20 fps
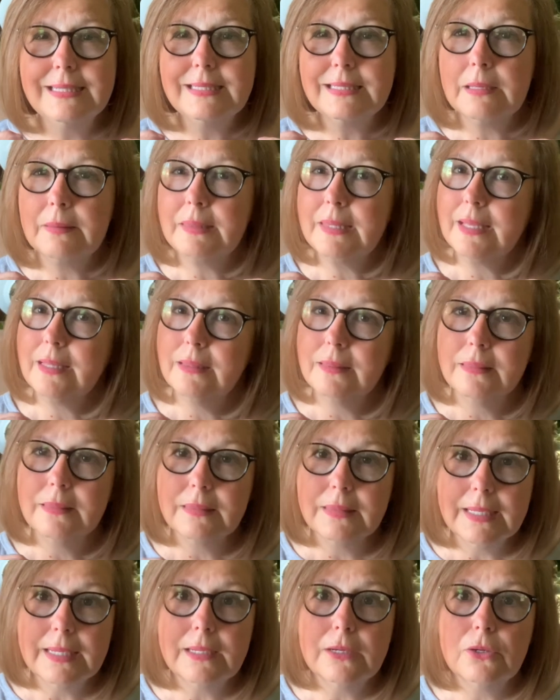something a
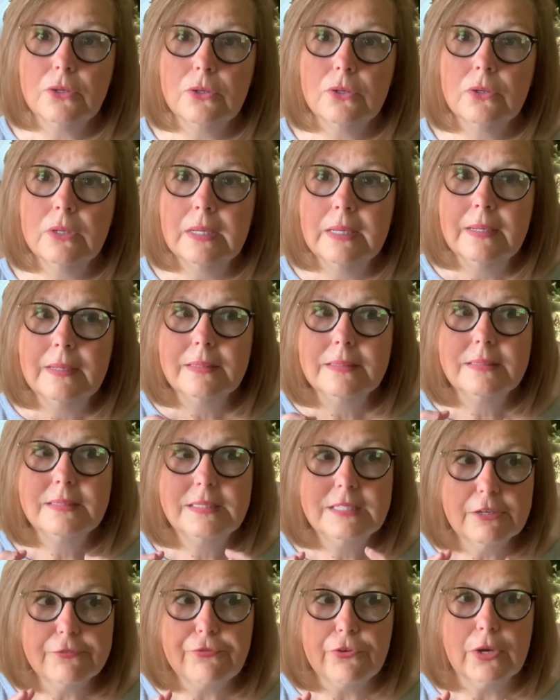little
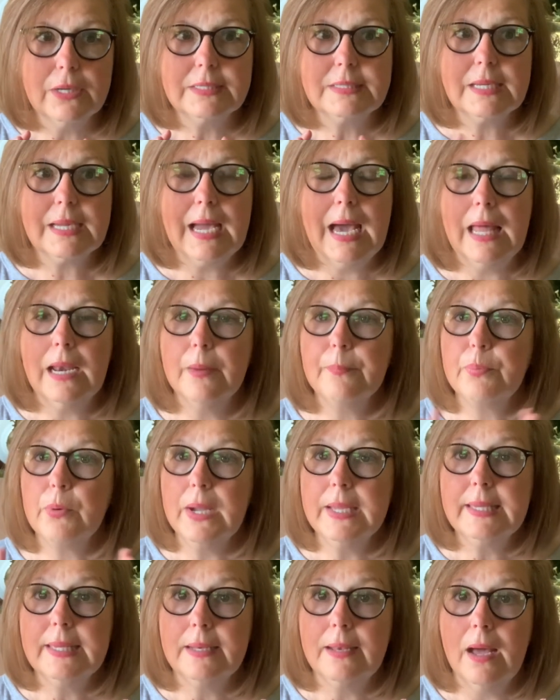different to kind of
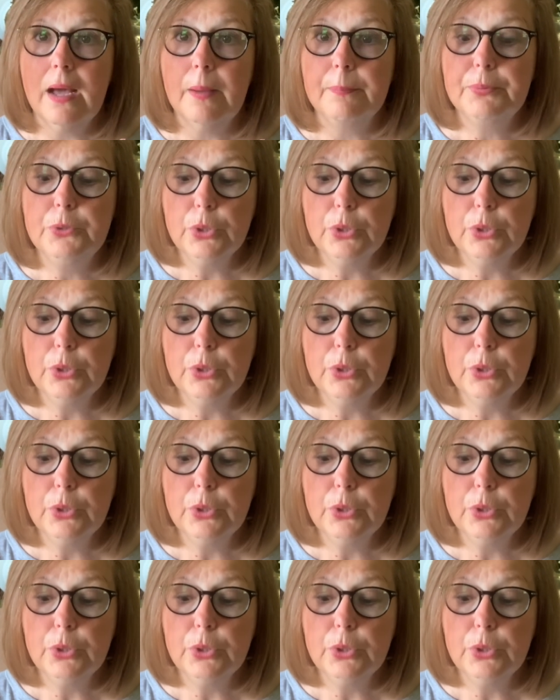break it up.